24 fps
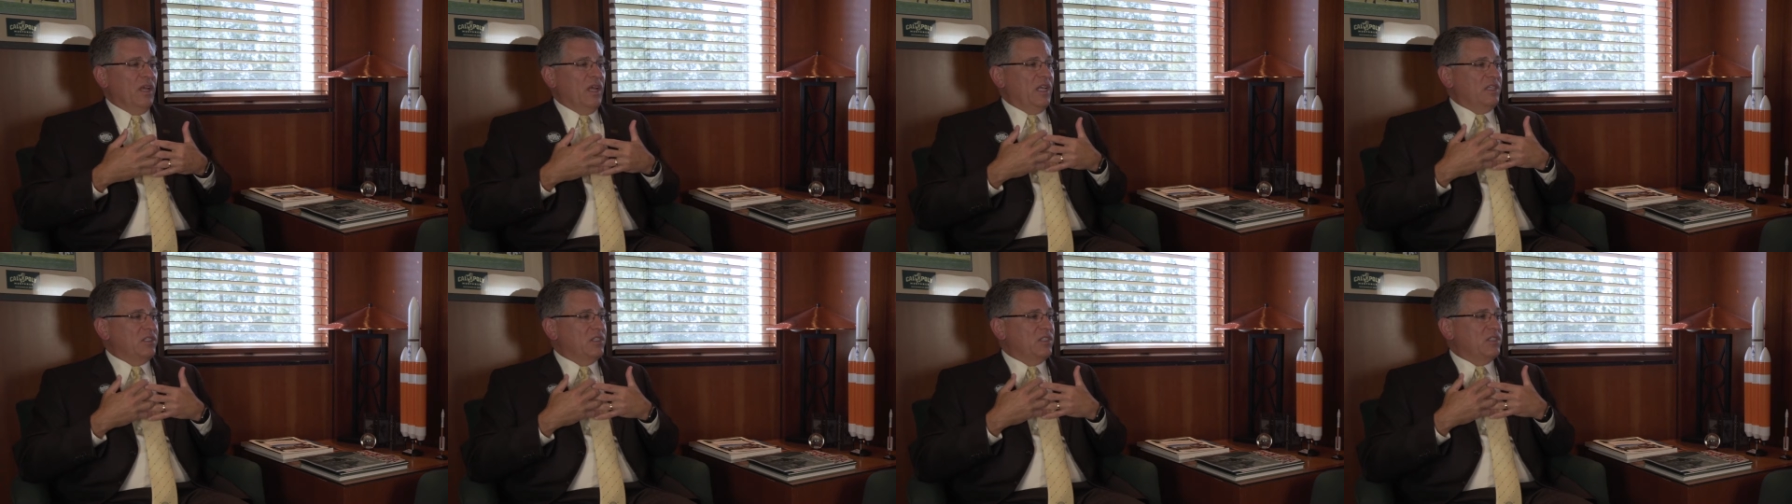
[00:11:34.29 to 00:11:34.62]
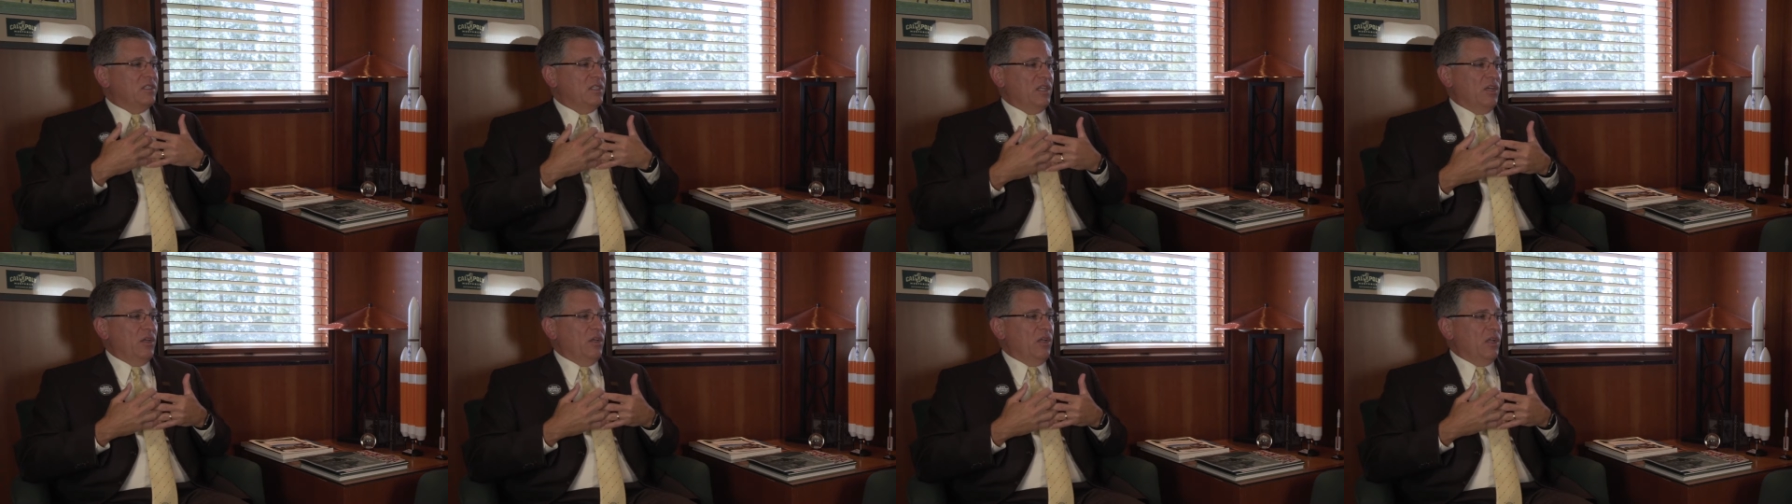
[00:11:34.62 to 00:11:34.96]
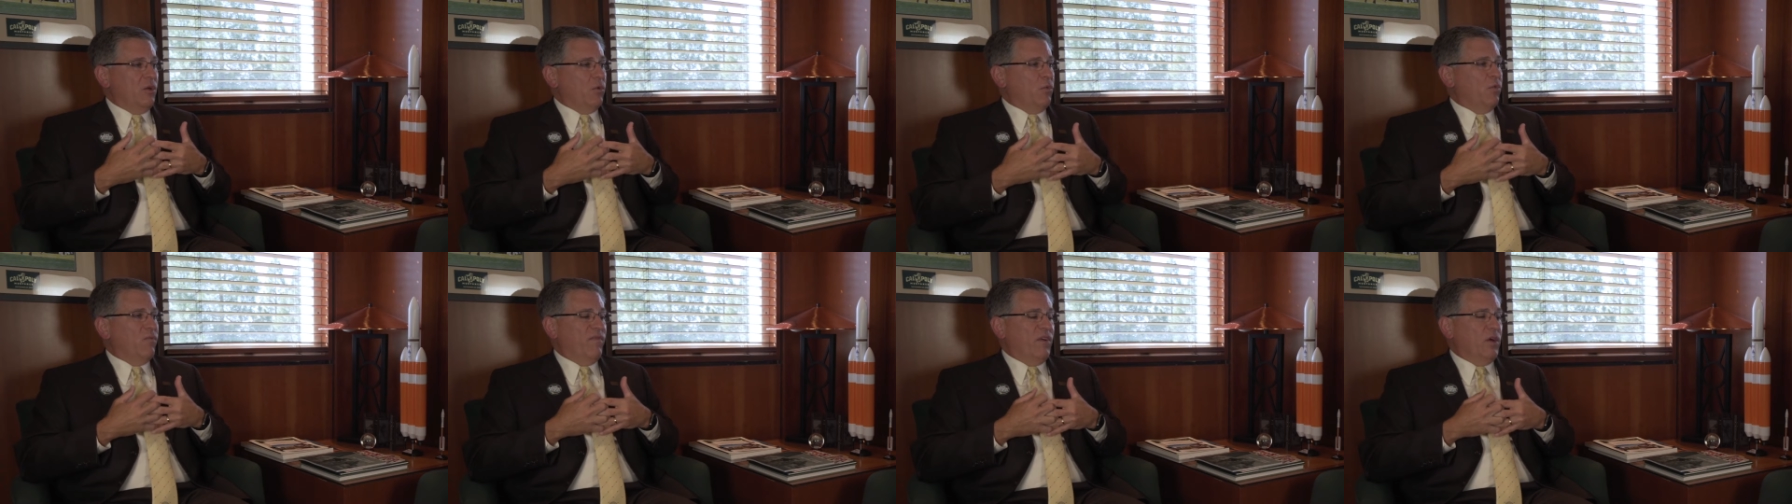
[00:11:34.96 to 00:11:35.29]
It's
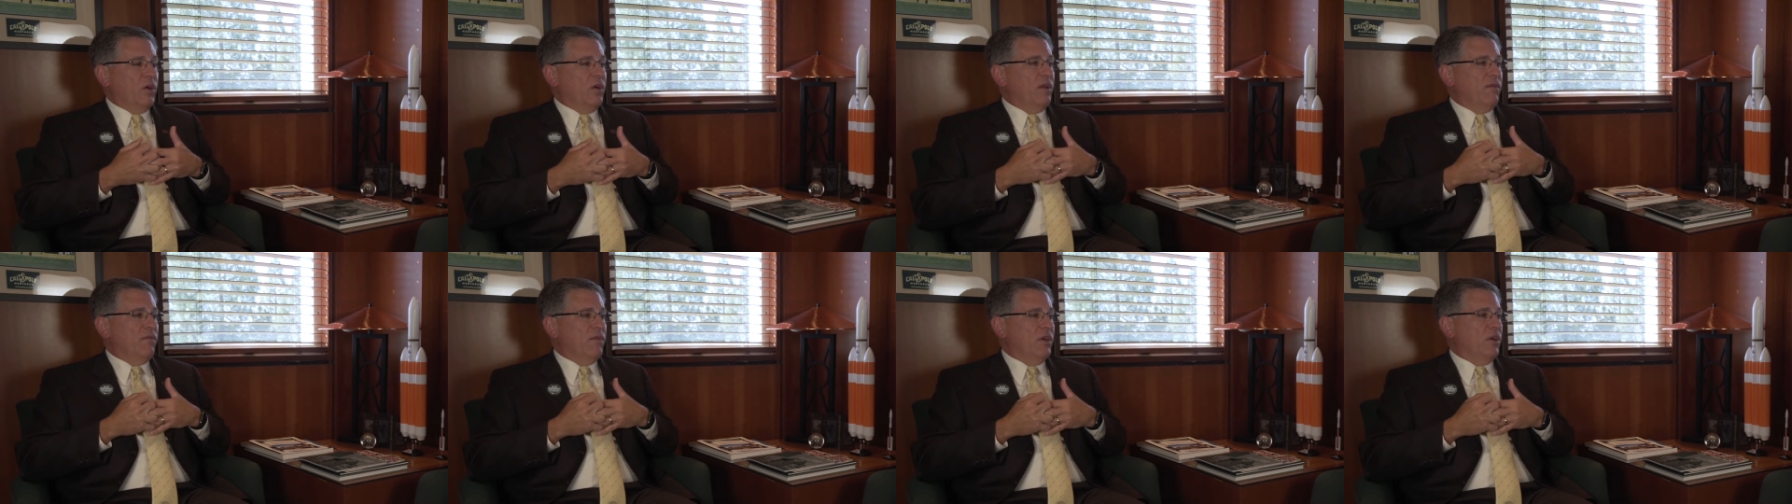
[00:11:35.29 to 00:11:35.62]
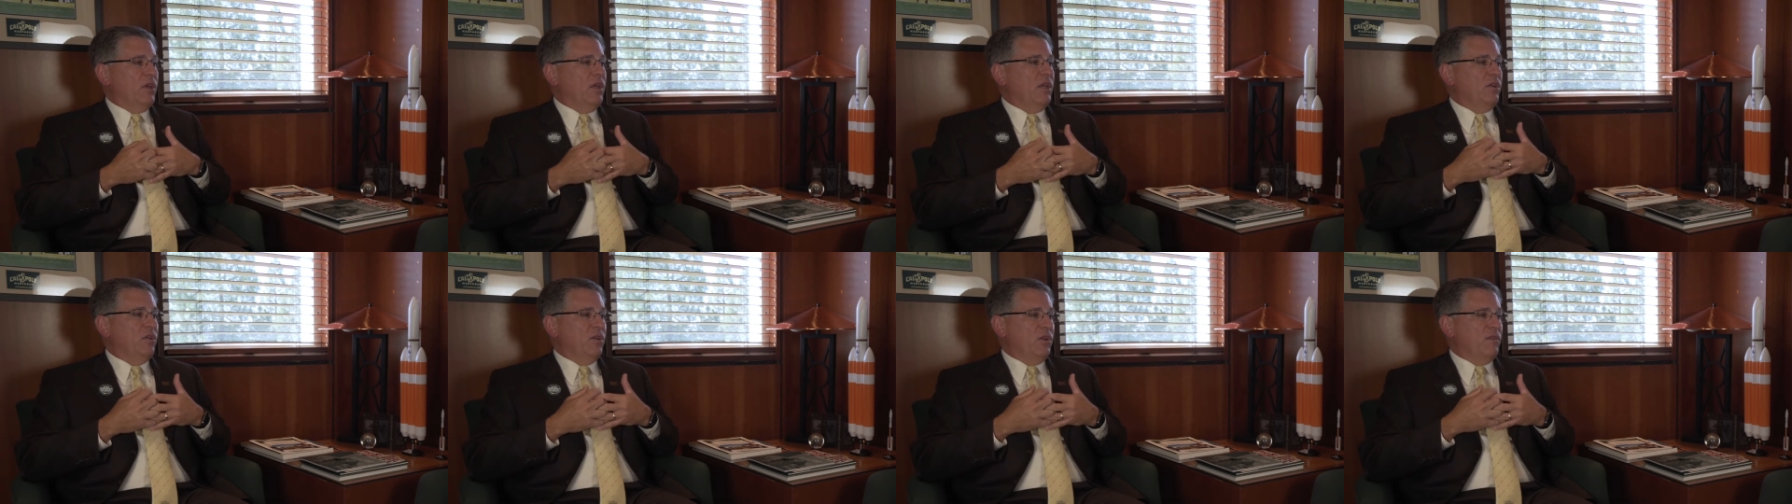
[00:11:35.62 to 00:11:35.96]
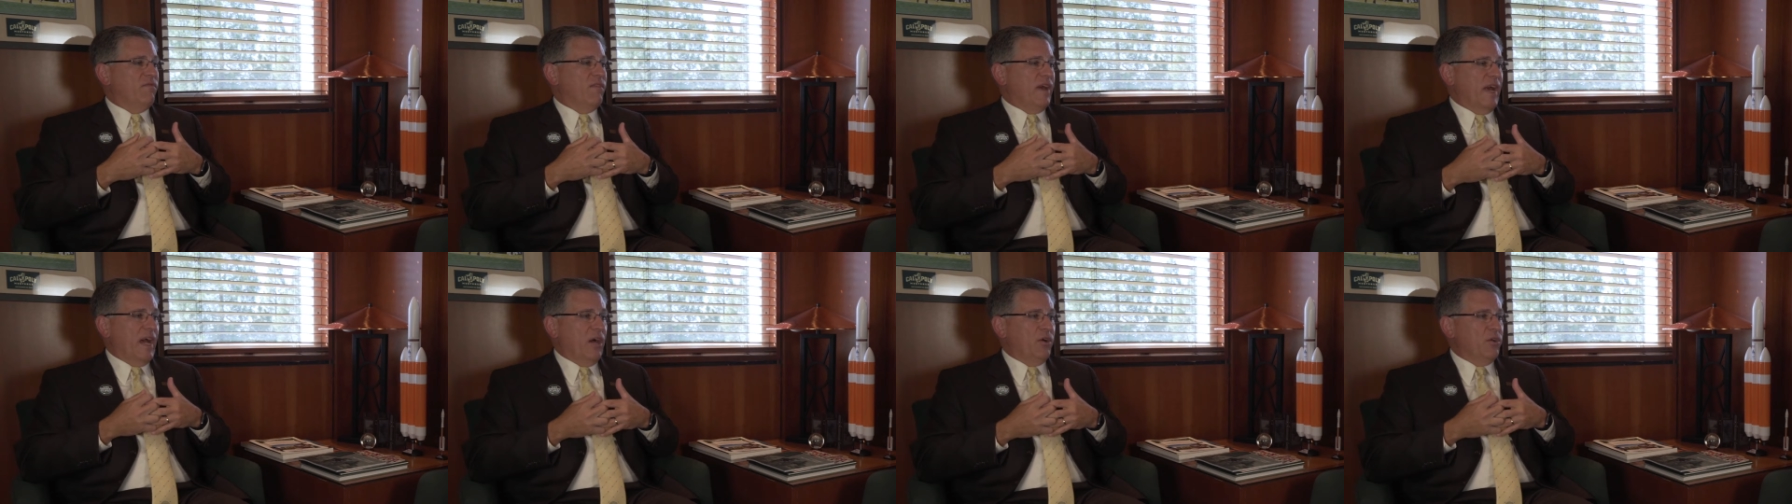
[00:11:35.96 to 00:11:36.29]
still a very, very
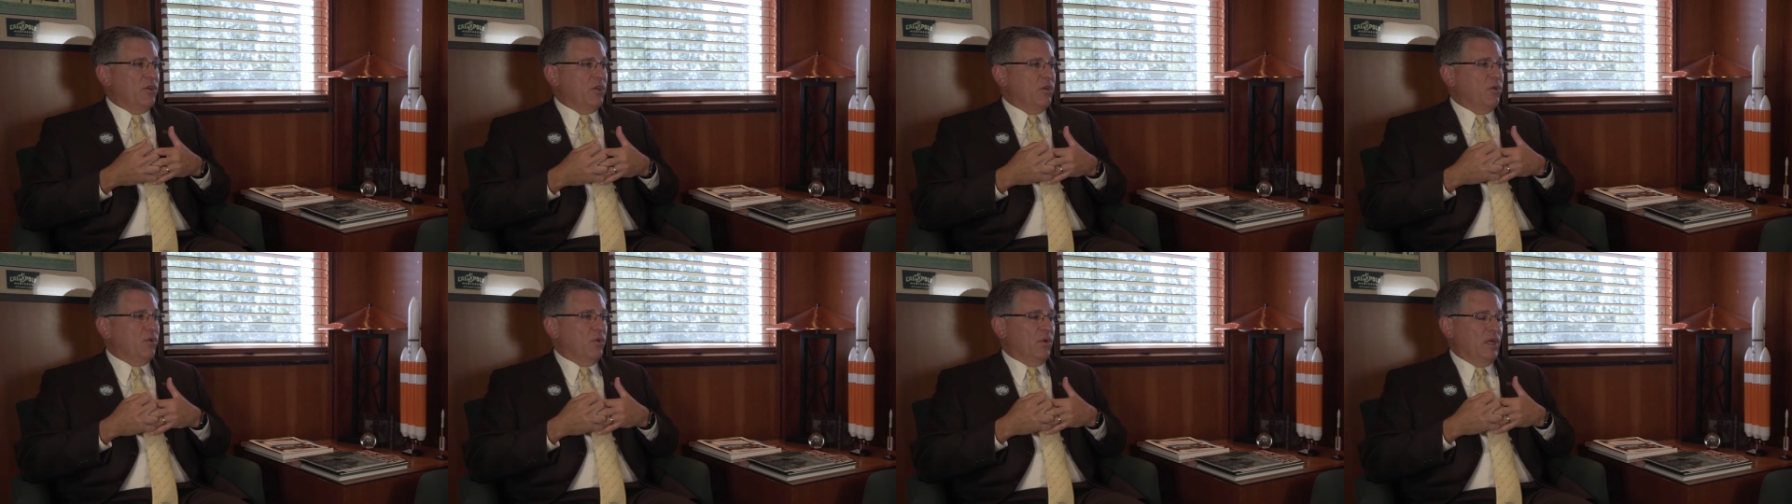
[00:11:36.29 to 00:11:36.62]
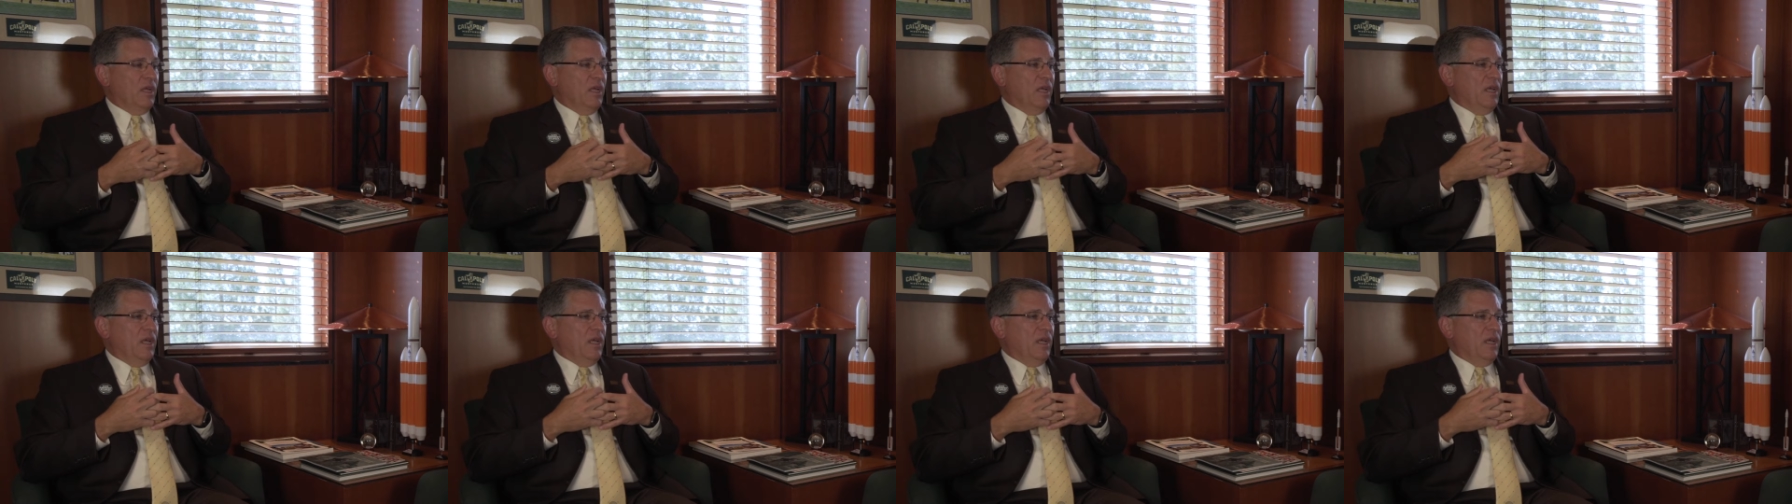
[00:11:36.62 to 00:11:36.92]
good value.